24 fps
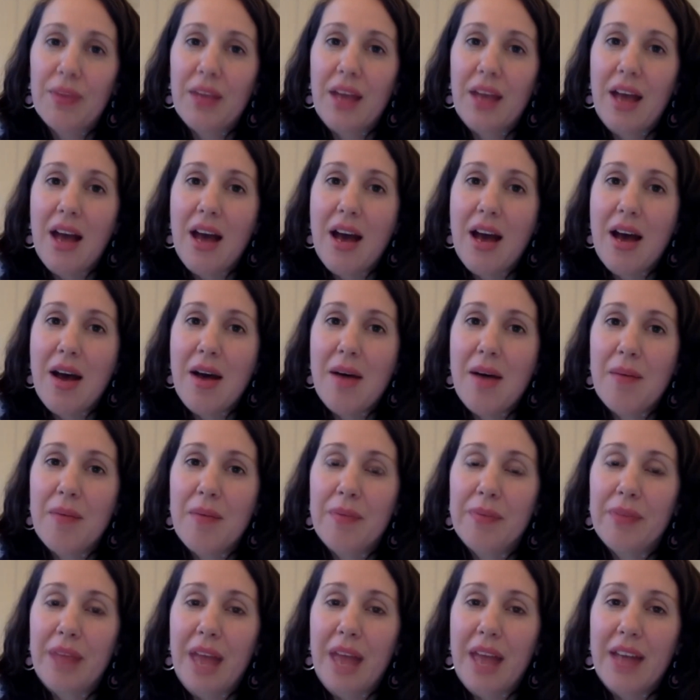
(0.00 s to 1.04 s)

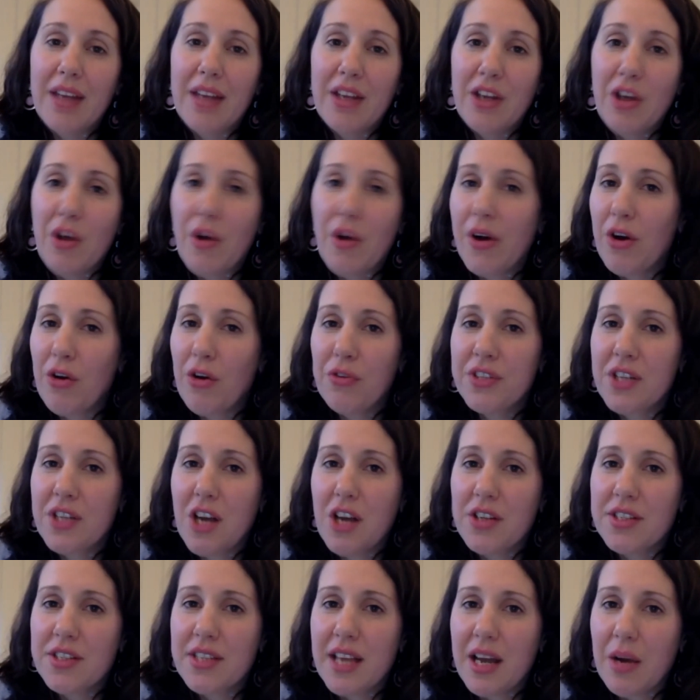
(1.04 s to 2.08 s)
And, you know, I often
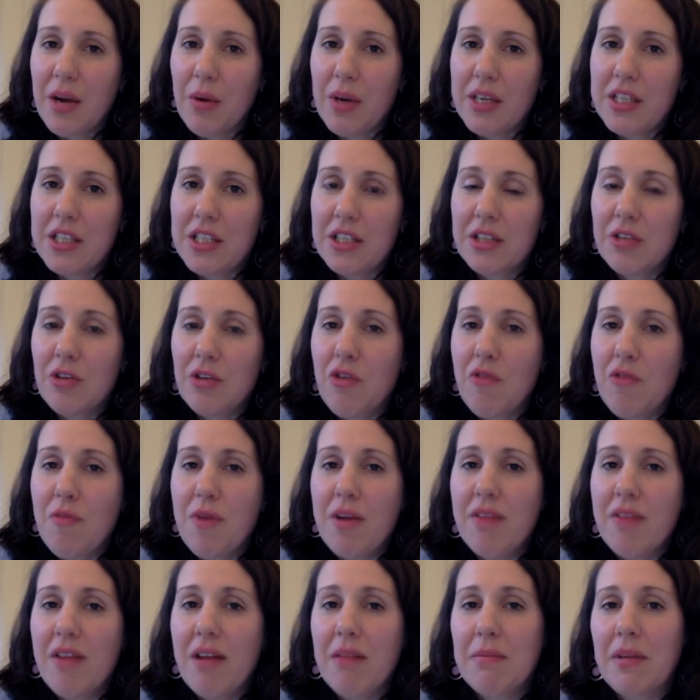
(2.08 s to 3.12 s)
ask that question of my
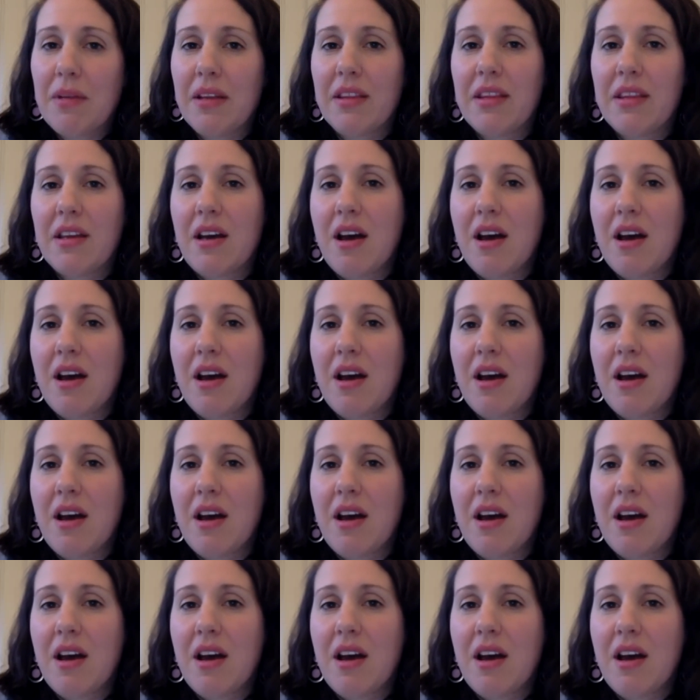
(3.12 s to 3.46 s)
grandmother.